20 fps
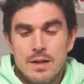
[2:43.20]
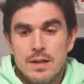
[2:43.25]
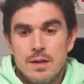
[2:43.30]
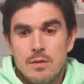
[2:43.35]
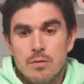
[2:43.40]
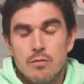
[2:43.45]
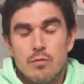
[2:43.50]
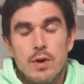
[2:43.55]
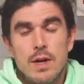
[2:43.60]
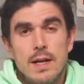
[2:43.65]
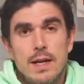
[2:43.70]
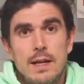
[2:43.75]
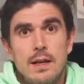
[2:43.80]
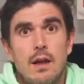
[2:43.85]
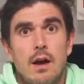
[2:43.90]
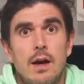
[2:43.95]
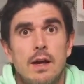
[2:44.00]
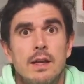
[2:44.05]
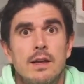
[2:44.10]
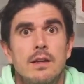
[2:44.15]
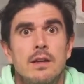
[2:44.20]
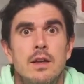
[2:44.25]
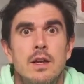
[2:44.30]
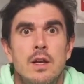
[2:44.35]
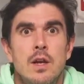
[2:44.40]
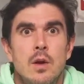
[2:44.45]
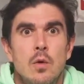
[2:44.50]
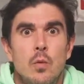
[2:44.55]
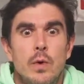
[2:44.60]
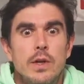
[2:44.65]
really light
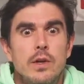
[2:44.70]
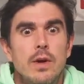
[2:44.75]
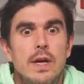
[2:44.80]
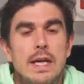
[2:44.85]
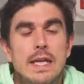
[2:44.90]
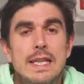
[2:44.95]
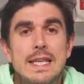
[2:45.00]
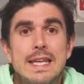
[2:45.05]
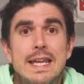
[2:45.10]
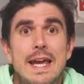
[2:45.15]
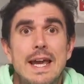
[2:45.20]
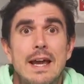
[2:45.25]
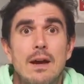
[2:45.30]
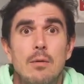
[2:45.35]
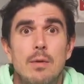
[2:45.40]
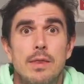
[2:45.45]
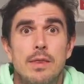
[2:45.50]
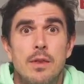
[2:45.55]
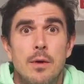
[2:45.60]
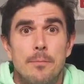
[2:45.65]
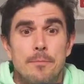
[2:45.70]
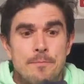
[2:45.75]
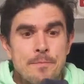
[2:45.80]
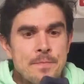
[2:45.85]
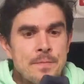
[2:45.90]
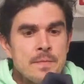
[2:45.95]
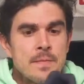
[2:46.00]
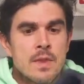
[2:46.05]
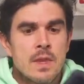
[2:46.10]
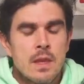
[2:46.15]
when you're in the air with them,
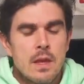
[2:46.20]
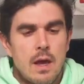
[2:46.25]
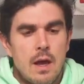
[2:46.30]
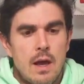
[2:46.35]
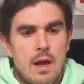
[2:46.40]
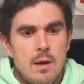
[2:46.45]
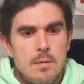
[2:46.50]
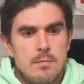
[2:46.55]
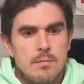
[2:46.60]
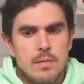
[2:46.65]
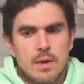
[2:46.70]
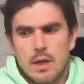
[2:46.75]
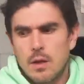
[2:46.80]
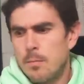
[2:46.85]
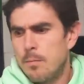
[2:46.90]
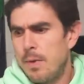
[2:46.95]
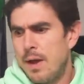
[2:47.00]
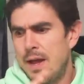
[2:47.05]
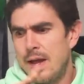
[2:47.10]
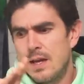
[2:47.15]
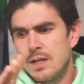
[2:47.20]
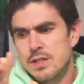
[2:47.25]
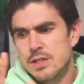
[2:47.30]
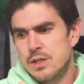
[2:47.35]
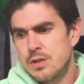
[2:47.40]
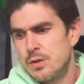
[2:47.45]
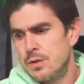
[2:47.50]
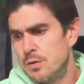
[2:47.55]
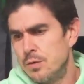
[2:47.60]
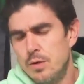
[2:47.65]
compared
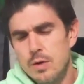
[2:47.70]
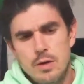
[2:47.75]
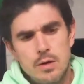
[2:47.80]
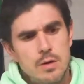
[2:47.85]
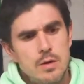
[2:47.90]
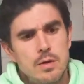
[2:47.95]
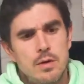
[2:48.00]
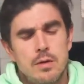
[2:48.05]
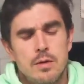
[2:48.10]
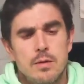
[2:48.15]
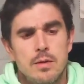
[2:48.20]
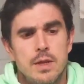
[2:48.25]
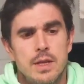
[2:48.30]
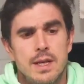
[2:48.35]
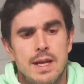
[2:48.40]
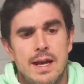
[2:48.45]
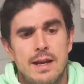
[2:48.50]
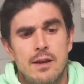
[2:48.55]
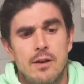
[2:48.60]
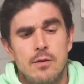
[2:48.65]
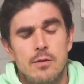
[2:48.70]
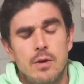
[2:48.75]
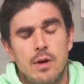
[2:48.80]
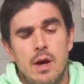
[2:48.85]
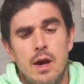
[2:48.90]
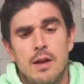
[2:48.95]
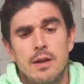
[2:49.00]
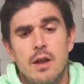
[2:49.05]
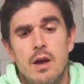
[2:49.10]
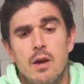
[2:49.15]
to the Nano
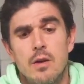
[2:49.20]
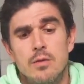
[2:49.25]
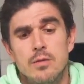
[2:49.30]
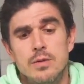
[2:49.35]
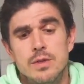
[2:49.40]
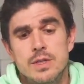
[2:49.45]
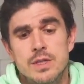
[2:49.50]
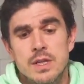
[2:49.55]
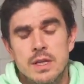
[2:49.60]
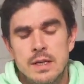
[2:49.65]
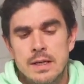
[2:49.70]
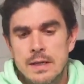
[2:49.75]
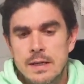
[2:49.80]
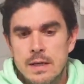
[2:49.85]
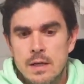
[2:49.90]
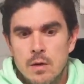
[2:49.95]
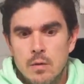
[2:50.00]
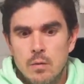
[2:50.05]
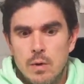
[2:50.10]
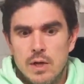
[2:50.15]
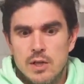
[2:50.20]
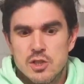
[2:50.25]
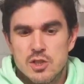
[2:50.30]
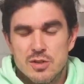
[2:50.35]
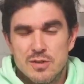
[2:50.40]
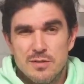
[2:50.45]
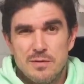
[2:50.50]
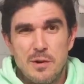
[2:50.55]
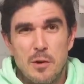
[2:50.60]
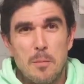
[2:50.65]
Unknowns, which
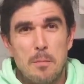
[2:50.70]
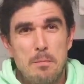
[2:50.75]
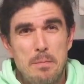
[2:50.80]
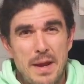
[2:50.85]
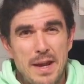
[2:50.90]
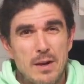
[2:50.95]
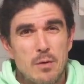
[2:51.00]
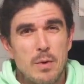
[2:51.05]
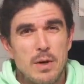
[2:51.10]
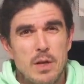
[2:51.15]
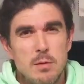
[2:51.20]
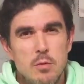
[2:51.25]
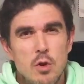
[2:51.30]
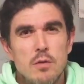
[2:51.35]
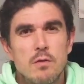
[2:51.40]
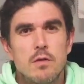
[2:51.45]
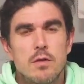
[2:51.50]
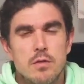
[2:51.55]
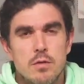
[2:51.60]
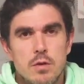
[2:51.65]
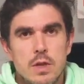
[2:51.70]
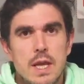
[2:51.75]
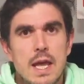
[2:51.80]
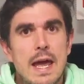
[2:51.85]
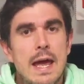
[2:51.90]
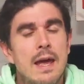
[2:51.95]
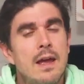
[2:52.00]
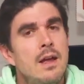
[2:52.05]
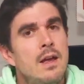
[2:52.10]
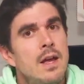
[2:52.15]
feel big when you're moving through the
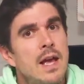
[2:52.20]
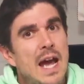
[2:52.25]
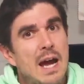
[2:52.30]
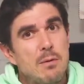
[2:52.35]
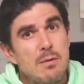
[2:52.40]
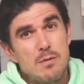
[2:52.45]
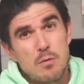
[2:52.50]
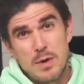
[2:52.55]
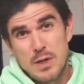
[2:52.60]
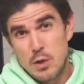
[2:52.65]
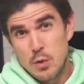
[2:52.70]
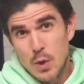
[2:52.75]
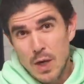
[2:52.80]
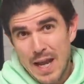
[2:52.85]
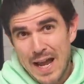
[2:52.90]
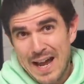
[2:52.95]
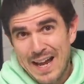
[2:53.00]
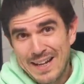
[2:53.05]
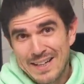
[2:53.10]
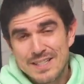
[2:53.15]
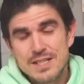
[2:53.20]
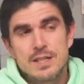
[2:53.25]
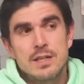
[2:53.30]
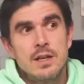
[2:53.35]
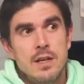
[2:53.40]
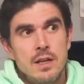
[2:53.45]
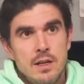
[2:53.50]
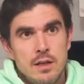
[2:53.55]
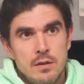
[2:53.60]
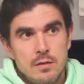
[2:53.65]
air. However, when you land,
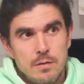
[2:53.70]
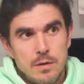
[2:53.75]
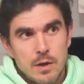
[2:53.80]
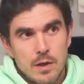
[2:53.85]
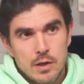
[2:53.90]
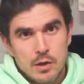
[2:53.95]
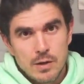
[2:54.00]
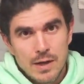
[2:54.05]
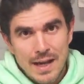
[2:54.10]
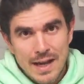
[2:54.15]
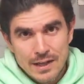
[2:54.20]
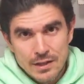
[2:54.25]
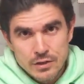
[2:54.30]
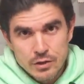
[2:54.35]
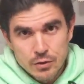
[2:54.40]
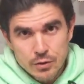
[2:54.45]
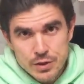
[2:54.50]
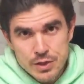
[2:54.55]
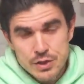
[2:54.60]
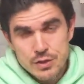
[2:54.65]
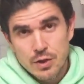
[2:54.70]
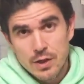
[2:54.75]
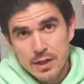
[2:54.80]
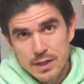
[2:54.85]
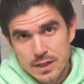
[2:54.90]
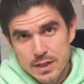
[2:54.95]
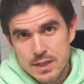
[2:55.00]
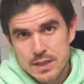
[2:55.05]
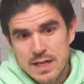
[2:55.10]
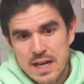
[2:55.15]
I feel like you land and you're solid
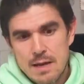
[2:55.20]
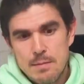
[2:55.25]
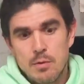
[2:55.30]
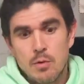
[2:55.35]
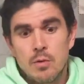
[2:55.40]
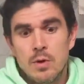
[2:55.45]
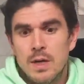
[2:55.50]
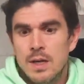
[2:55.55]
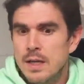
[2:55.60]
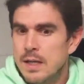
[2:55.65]
and stable.